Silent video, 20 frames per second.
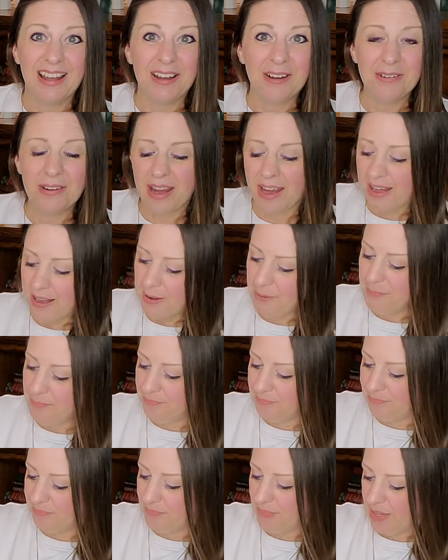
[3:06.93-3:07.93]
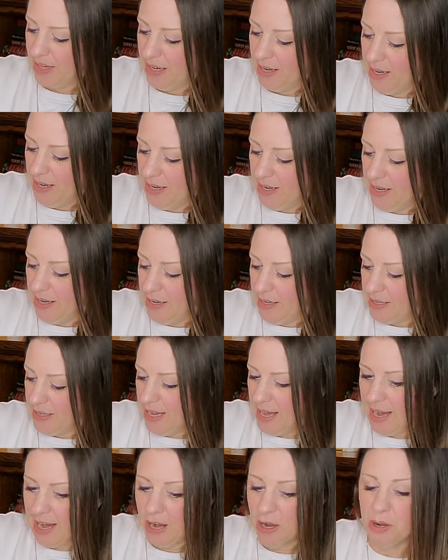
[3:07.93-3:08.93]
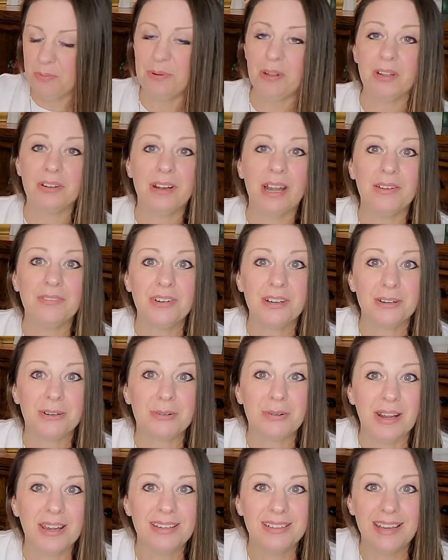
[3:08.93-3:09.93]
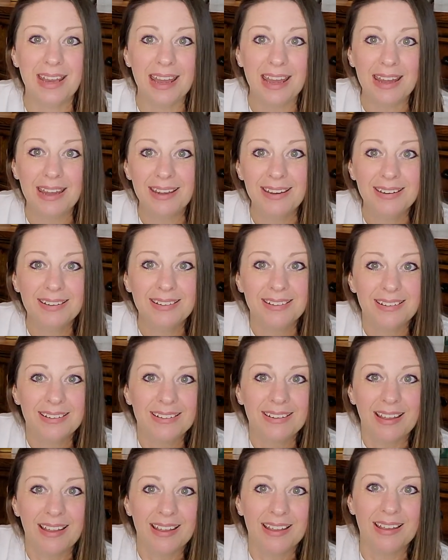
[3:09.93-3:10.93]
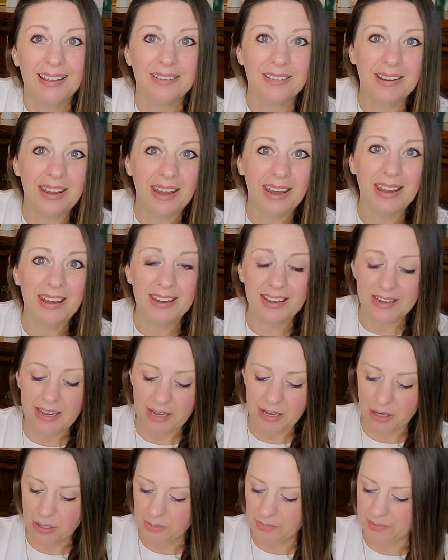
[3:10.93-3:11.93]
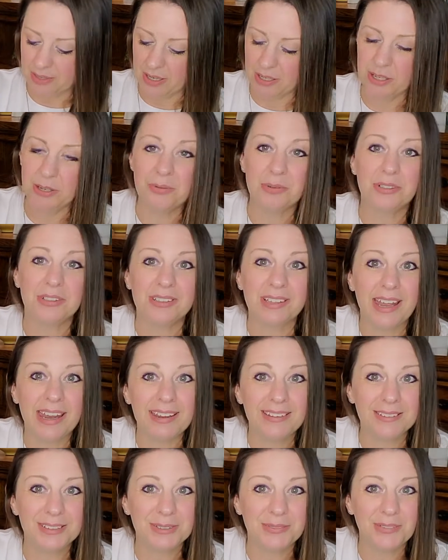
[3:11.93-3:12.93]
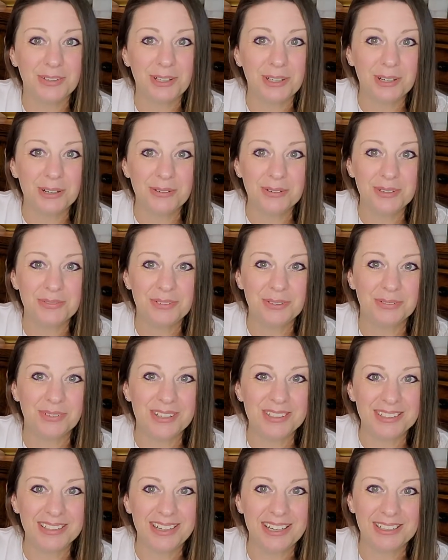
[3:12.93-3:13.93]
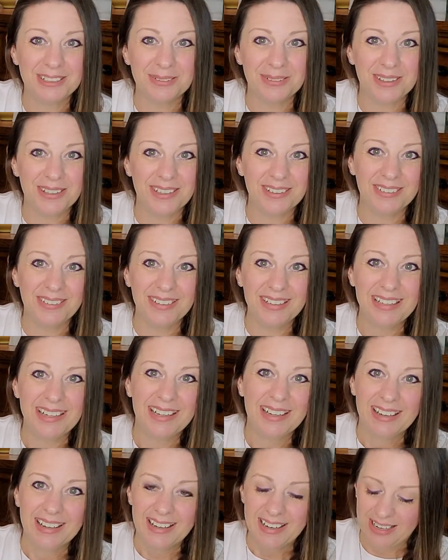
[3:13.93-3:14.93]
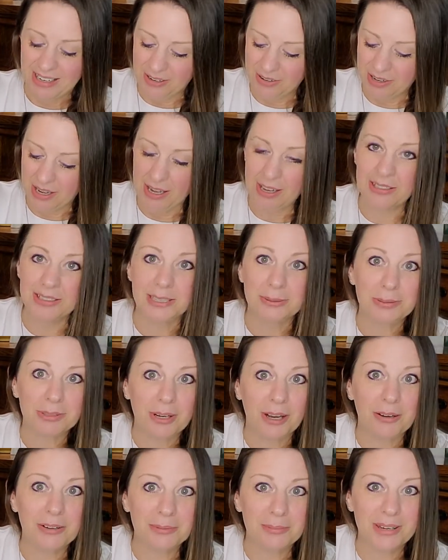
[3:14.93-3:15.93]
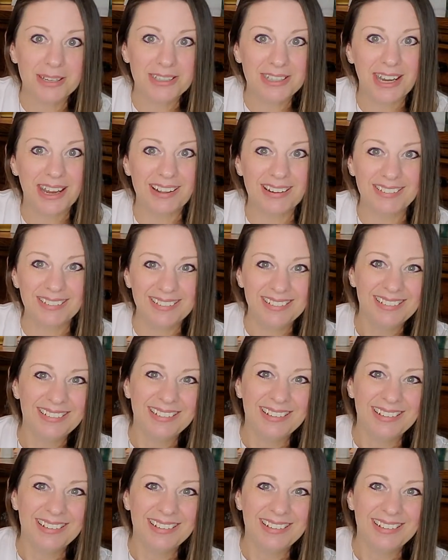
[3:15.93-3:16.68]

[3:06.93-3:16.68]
Okay? Yeah, I hope y'all are having a great day. Okay, and I hope that you will like this video if it resonates with you. Okay, and subscribe to my channel.